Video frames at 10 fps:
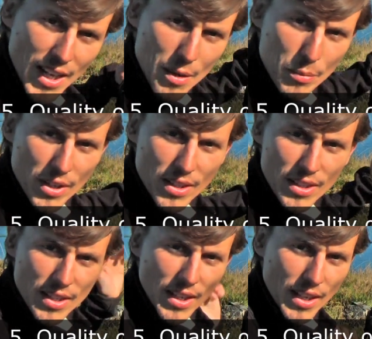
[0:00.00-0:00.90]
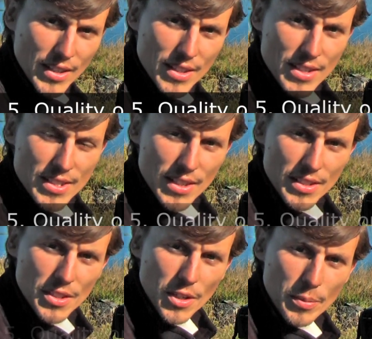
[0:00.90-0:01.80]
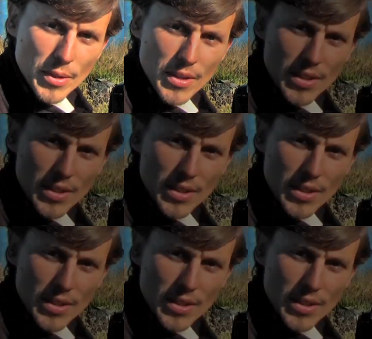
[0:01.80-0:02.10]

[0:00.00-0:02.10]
camera and the telescope.